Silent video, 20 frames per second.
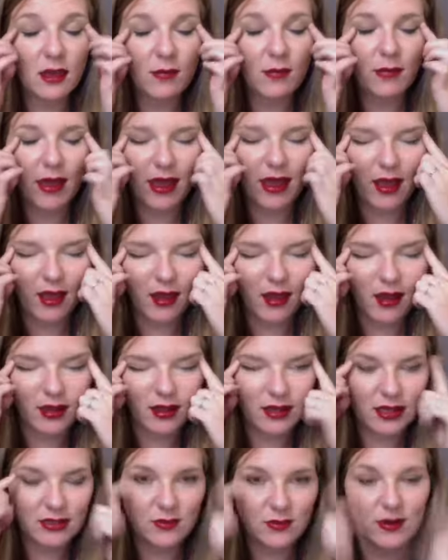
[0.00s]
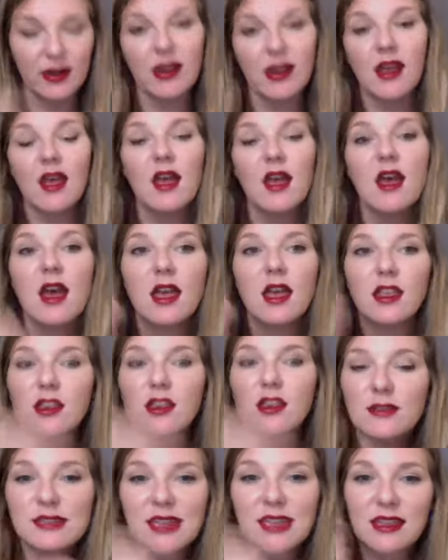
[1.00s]
my context word,
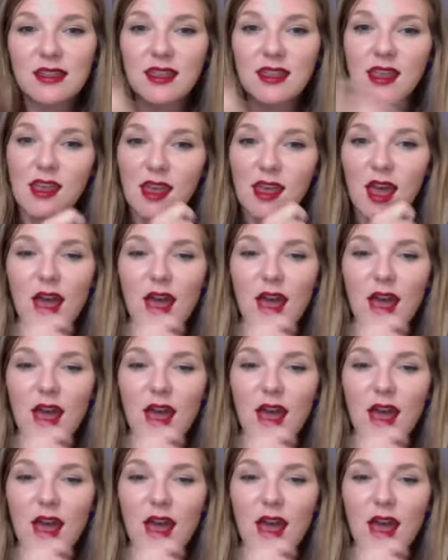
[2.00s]
using the